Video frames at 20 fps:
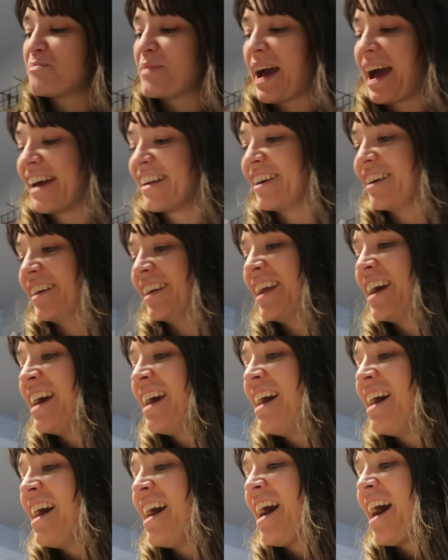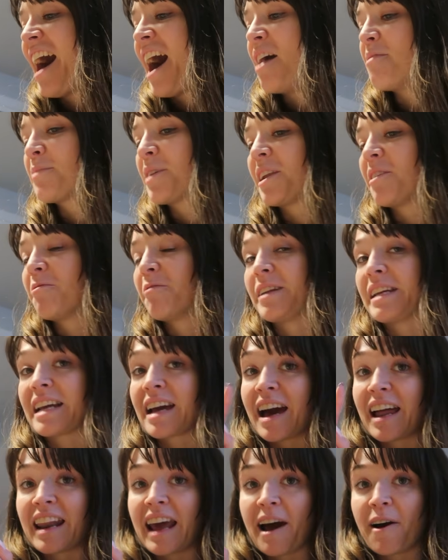pattern. I'm gonna
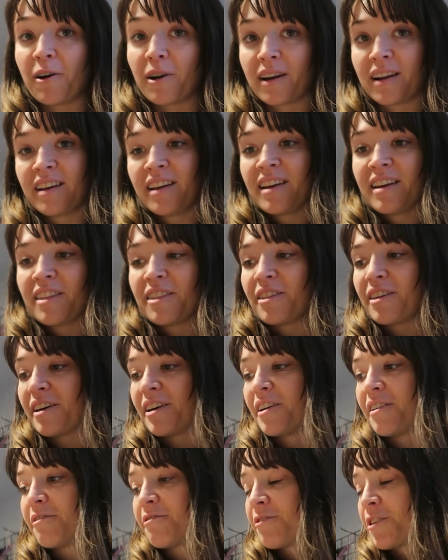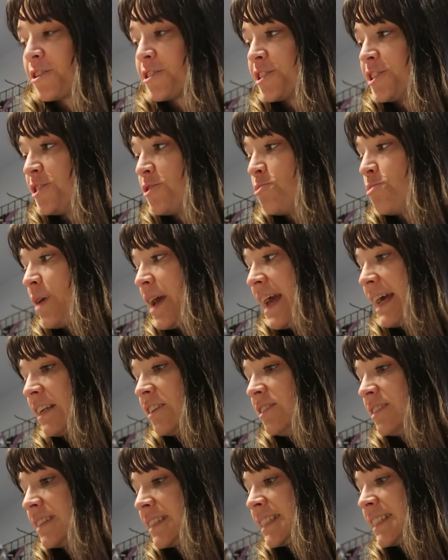recut out the first two
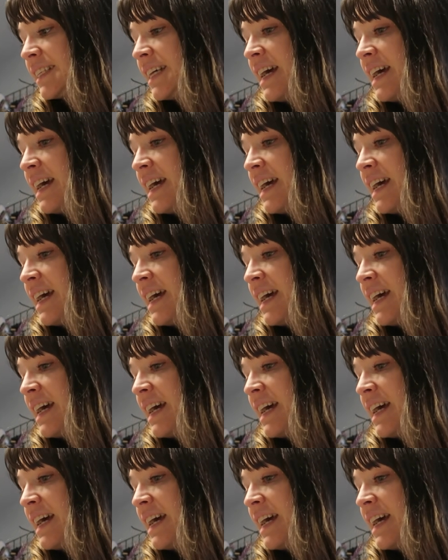panels,